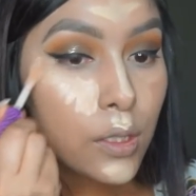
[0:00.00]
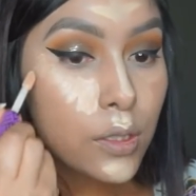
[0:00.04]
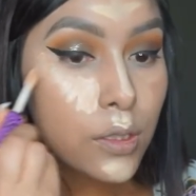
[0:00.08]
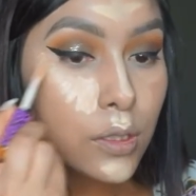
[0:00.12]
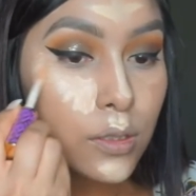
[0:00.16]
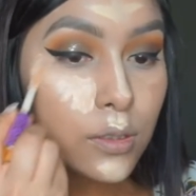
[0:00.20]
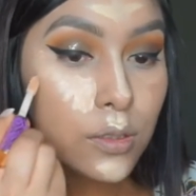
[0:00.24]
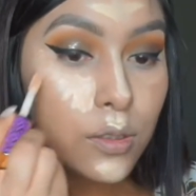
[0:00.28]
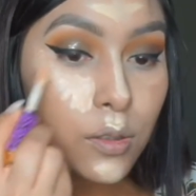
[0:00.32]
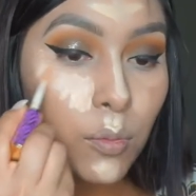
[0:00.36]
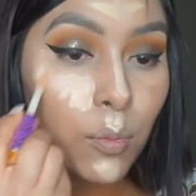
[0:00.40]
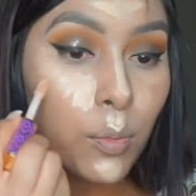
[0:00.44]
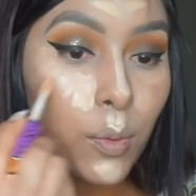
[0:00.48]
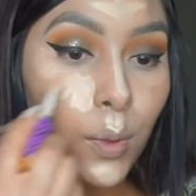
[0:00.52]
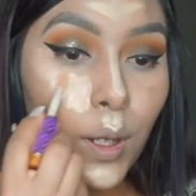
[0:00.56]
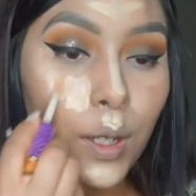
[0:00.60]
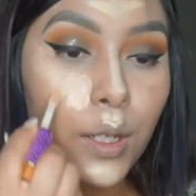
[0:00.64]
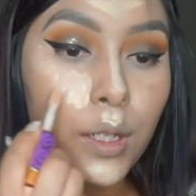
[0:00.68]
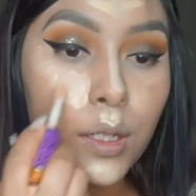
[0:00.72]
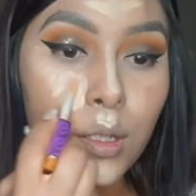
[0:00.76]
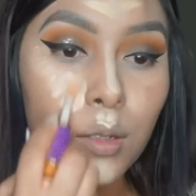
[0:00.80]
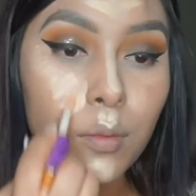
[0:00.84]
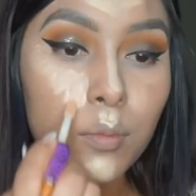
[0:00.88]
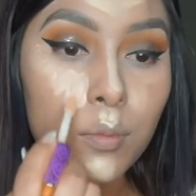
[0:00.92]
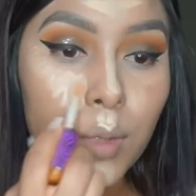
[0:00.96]
just to
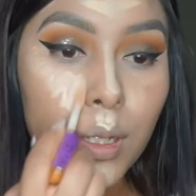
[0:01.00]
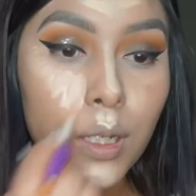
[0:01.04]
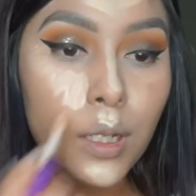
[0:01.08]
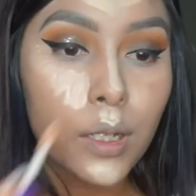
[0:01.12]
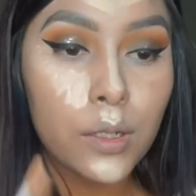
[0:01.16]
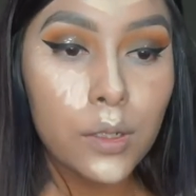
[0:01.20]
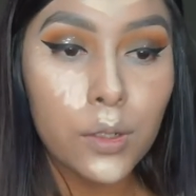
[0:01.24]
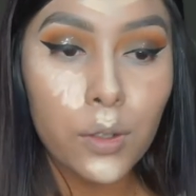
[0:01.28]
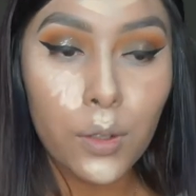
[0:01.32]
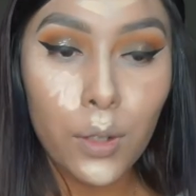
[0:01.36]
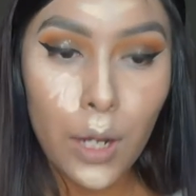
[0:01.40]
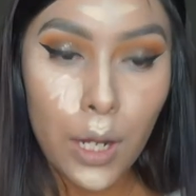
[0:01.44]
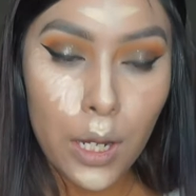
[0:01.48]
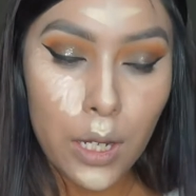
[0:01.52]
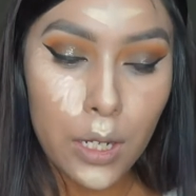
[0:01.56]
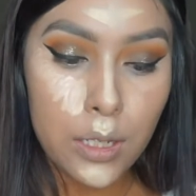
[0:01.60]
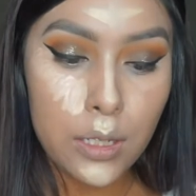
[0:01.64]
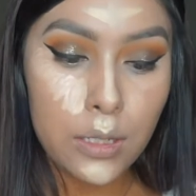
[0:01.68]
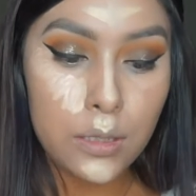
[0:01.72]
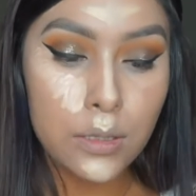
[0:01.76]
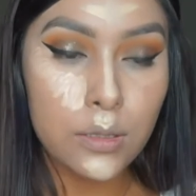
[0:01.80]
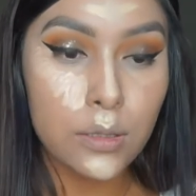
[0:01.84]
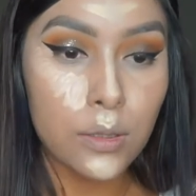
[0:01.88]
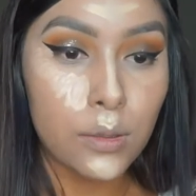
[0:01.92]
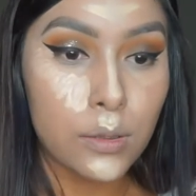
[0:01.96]
brighten up my under
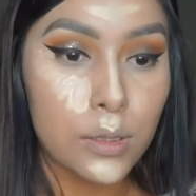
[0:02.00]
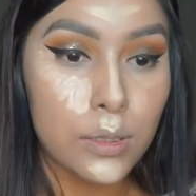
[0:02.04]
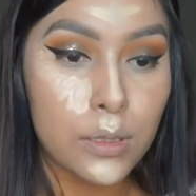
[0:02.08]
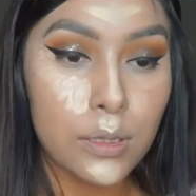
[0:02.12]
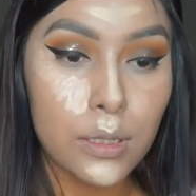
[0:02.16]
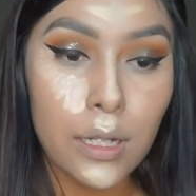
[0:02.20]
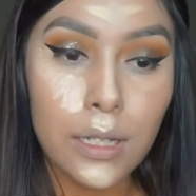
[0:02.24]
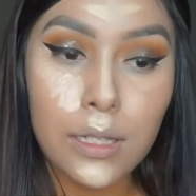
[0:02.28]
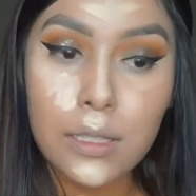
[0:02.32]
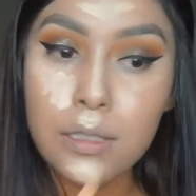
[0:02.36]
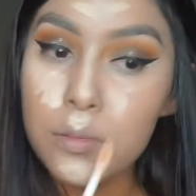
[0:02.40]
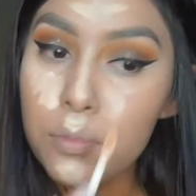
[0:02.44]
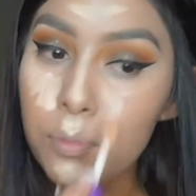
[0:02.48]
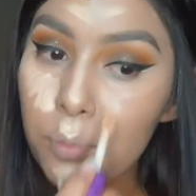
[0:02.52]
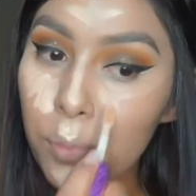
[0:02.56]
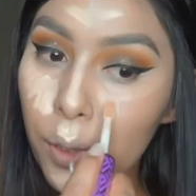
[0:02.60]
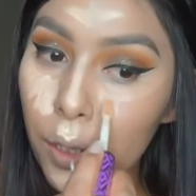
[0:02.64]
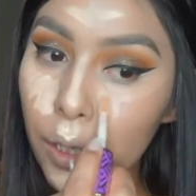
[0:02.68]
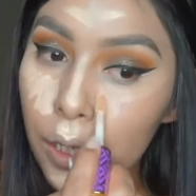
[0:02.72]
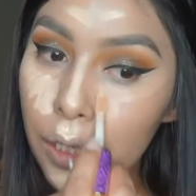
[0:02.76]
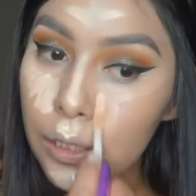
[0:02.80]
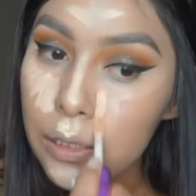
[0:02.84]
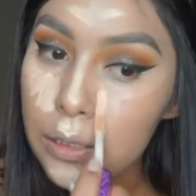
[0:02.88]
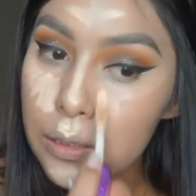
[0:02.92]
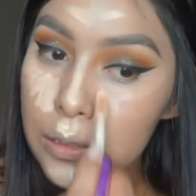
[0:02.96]
eyes so it's nice,
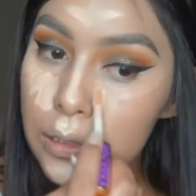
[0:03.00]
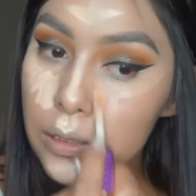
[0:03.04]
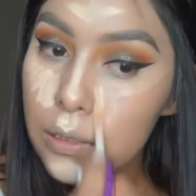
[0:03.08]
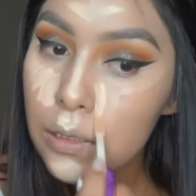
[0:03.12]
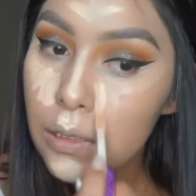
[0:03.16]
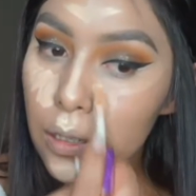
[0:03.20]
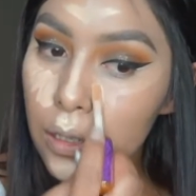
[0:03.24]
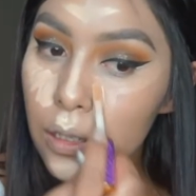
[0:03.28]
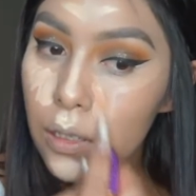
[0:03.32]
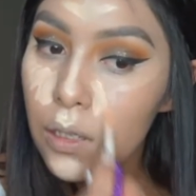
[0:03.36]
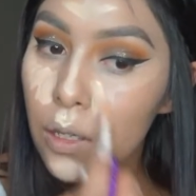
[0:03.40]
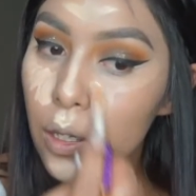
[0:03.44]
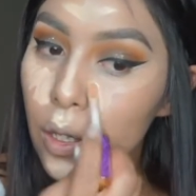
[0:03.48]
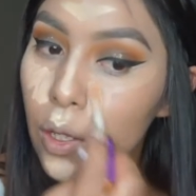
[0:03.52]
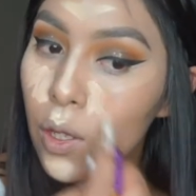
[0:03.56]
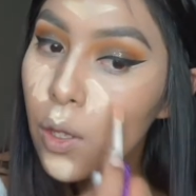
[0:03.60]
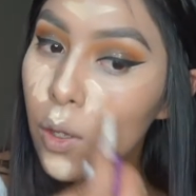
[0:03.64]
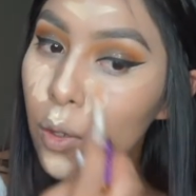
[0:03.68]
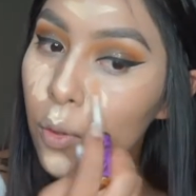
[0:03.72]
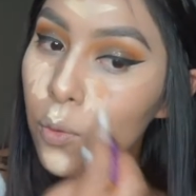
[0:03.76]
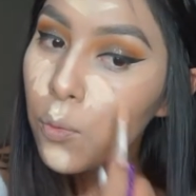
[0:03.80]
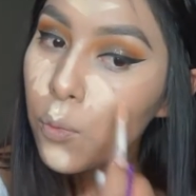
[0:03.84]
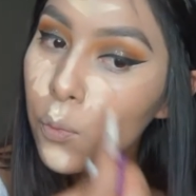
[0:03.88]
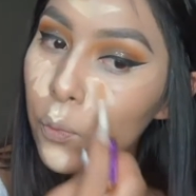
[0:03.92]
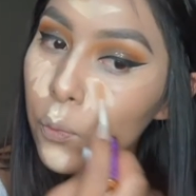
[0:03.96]
bright,
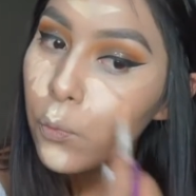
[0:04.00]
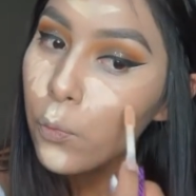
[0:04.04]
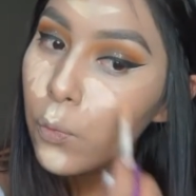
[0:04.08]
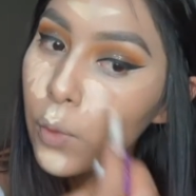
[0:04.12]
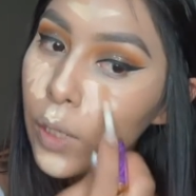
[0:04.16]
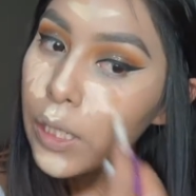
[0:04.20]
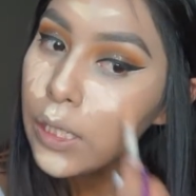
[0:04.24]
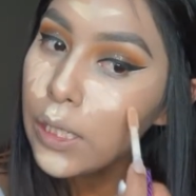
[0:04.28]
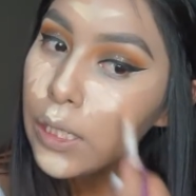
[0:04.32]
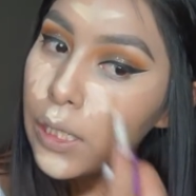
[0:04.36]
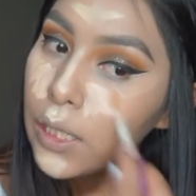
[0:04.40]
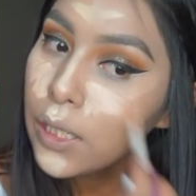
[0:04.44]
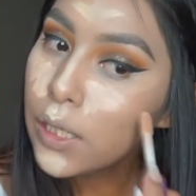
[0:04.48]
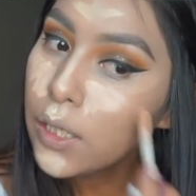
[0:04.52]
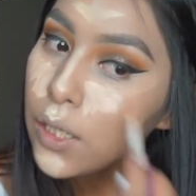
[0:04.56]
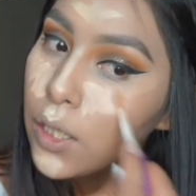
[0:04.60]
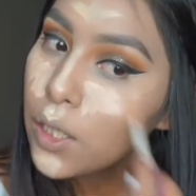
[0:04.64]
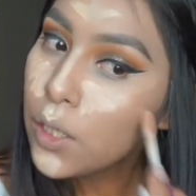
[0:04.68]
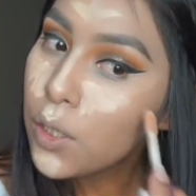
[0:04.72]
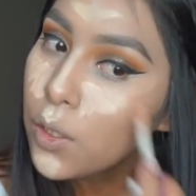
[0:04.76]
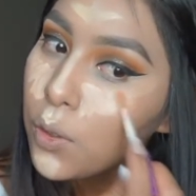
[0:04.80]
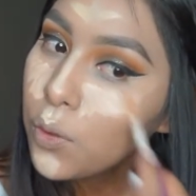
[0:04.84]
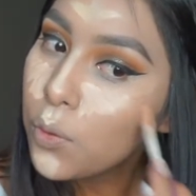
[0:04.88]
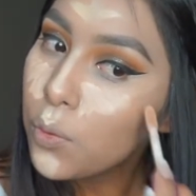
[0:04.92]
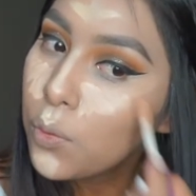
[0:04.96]
ready to go.